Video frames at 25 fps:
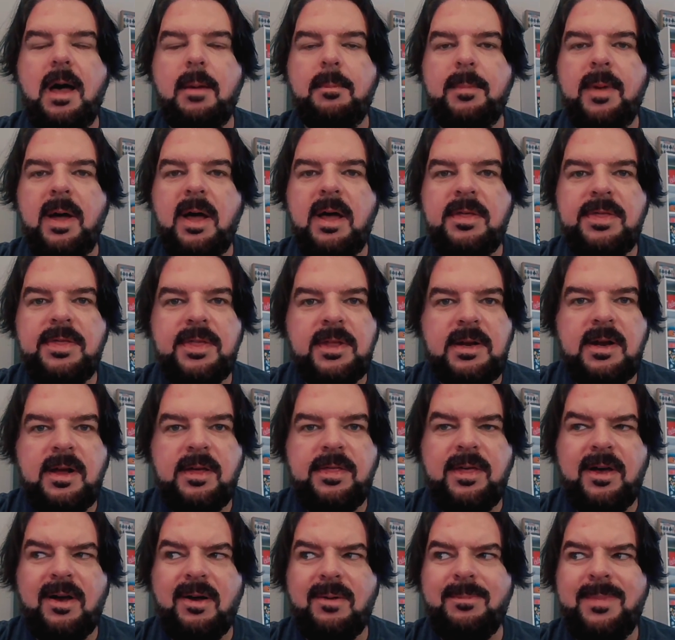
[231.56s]
a month, and I
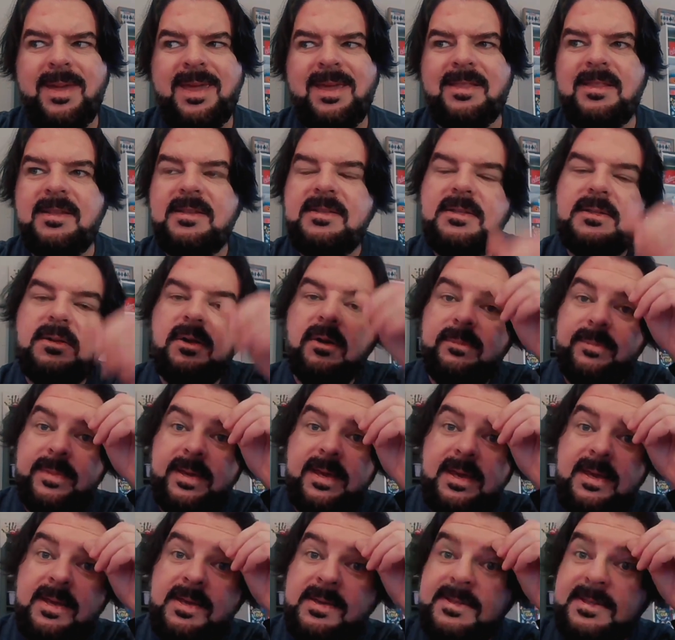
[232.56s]
thought, man, this is going to
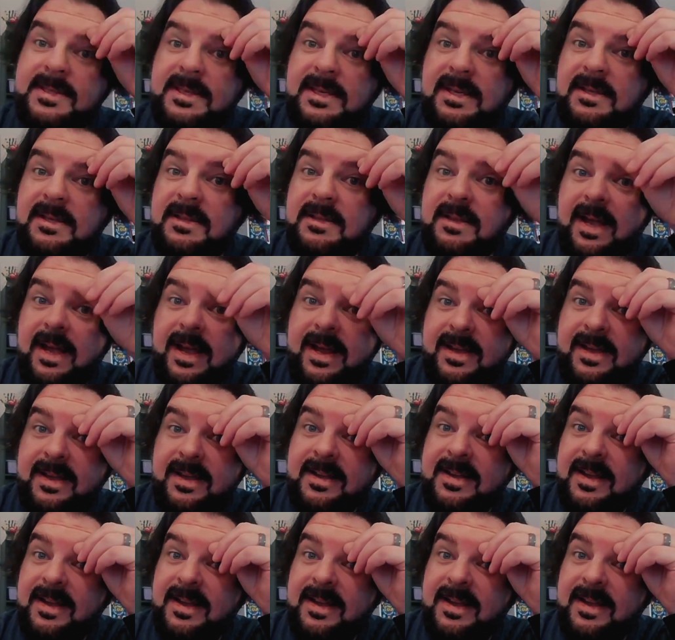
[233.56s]
be easy. Like